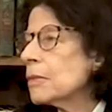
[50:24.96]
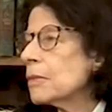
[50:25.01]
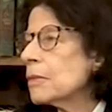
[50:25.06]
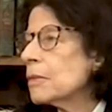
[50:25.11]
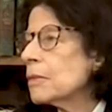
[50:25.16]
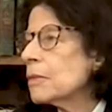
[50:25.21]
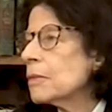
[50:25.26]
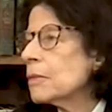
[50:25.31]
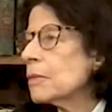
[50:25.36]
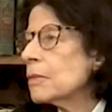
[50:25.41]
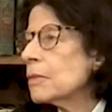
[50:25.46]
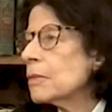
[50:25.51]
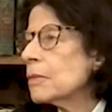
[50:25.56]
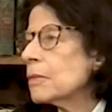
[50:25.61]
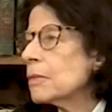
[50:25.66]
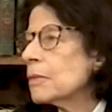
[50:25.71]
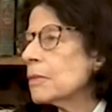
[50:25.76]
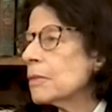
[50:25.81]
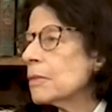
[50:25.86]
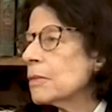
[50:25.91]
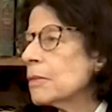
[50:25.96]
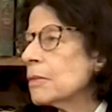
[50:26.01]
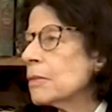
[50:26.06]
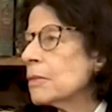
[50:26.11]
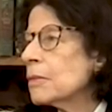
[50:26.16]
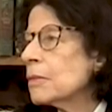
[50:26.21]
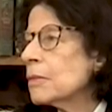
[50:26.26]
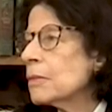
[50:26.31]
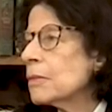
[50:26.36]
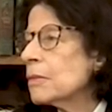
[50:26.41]

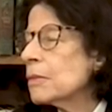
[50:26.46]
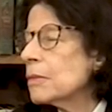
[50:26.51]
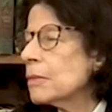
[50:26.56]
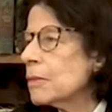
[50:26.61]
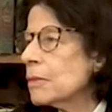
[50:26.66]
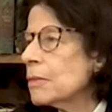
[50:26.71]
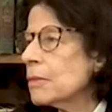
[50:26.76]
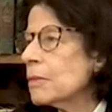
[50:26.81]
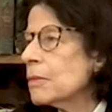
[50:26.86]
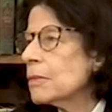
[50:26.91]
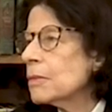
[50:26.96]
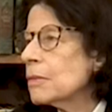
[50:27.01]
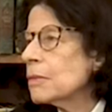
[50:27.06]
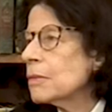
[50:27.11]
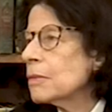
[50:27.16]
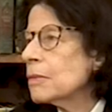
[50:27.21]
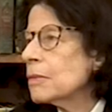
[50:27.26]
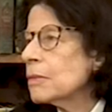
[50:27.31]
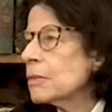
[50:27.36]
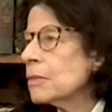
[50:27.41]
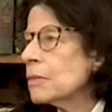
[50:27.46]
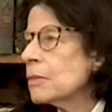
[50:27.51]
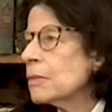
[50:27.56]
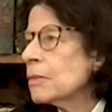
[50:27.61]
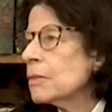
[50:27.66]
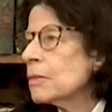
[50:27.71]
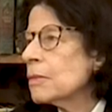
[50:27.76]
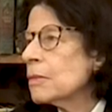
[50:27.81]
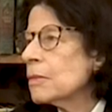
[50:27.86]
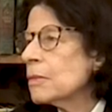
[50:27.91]

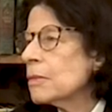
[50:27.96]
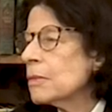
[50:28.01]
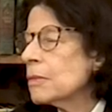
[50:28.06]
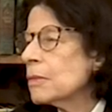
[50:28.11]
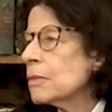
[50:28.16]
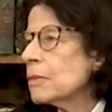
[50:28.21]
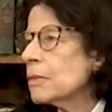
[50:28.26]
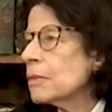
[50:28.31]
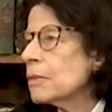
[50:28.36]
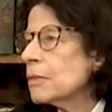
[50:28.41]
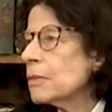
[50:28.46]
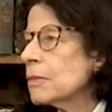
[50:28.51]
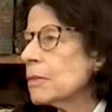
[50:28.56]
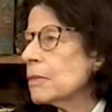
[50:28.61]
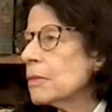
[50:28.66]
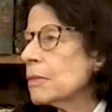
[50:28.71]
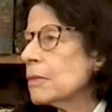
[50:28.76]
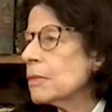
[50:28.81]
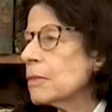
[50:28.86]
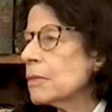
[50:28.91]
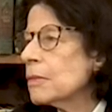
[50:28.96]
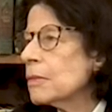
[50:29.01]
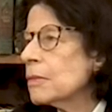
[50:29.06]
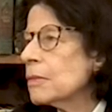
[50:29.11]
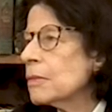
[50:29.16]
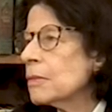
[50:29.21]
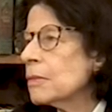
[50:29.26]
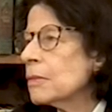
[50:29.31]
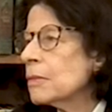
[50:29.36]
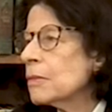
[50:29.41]

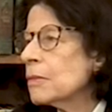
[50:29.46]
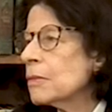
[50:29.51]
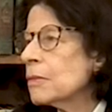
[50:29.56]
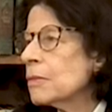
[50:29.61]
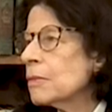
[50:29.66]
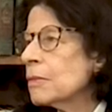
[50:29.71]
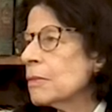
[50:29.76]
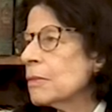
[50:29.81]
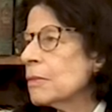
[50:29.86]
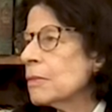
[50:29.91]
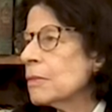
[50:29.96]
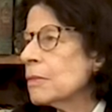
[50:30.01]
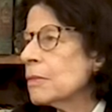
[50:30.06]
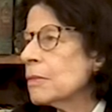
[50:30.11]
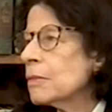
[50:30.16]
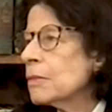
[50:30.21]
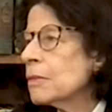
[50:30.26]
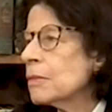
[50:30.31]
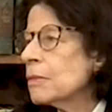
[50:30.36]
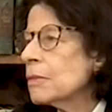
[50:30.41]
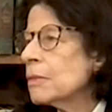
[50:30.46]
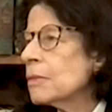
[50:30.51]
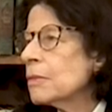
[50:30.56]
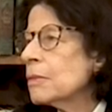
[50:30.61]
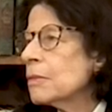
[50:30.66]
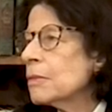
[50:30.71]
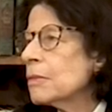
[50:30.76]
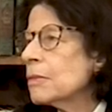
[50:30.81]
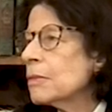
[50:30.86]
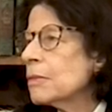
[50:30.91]

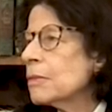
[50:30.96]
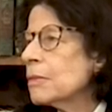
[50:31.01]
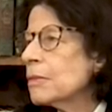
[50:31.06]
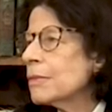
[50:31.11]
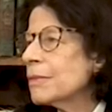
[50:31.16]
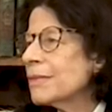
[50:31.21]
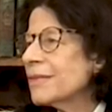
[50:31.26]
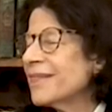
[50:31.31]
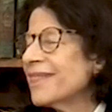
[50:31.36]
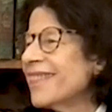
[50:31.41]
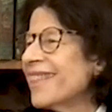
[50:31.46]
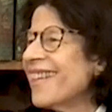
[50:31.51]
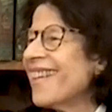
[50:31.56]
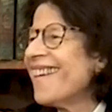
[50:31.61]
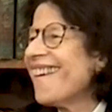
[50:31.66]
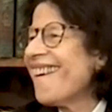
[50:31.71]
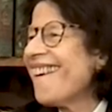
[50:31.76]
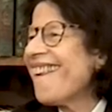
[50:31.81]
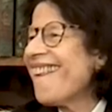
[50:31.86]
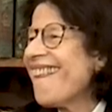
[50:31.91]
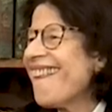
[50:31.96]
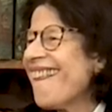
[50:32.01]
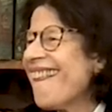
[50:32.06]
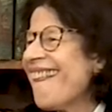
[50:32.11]
[no speech]